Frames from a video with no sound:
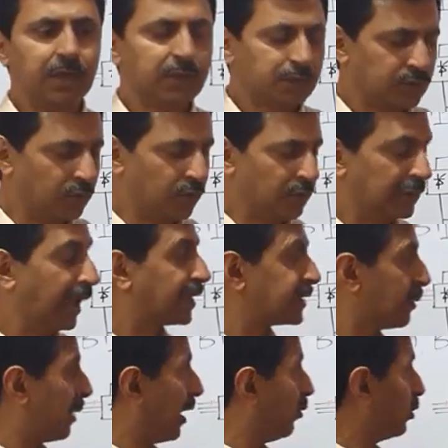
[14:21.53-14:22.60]
So that's
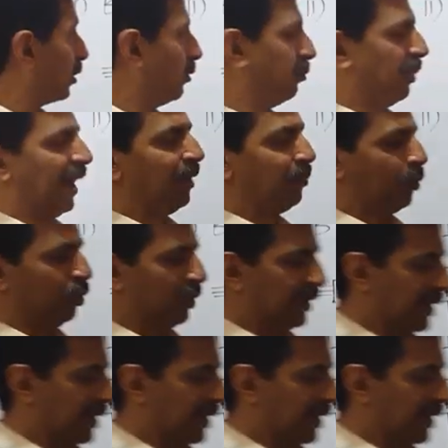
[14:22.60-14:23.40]
about bipolar